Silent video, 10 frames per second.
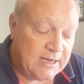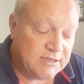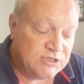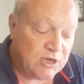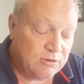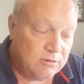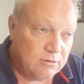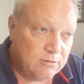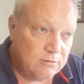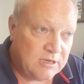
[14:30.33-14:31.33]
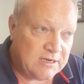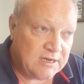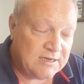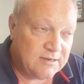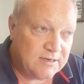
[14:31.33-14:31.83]
So
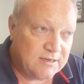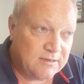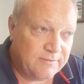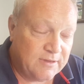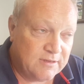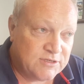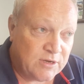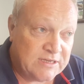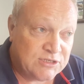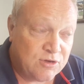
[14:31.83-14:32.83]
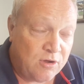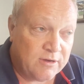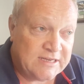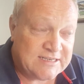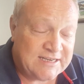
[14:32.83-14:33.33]
he's
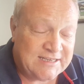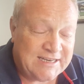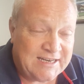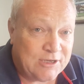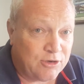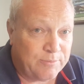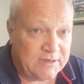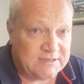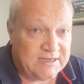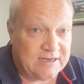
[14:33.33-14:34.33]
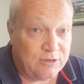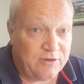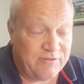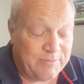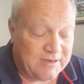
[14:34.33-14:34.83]
clearly got ability, and a lot
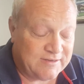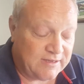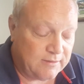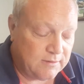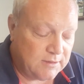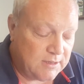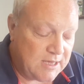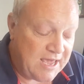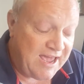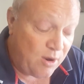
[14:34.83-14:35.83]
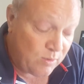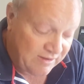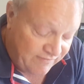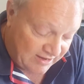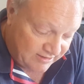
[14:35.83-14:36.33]
of ability.
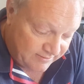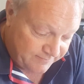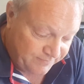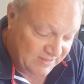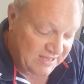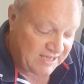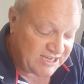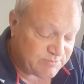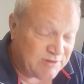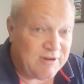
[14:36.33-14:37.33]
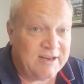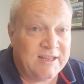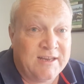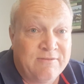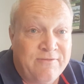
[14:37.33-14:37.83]
However, he's been
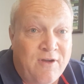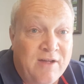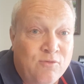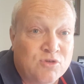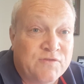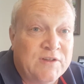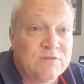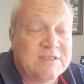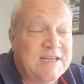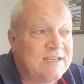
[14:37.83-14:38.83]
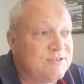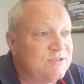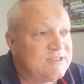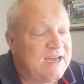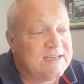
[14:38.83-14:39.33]
running in 5-horse fields his last 2
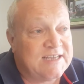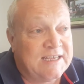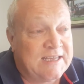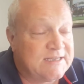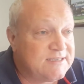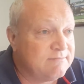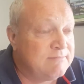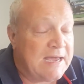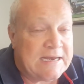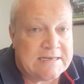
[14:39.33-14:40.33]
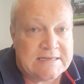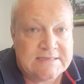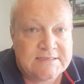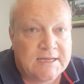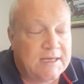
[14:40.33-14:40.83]
starts against
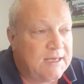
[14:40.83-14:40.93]
Maideners.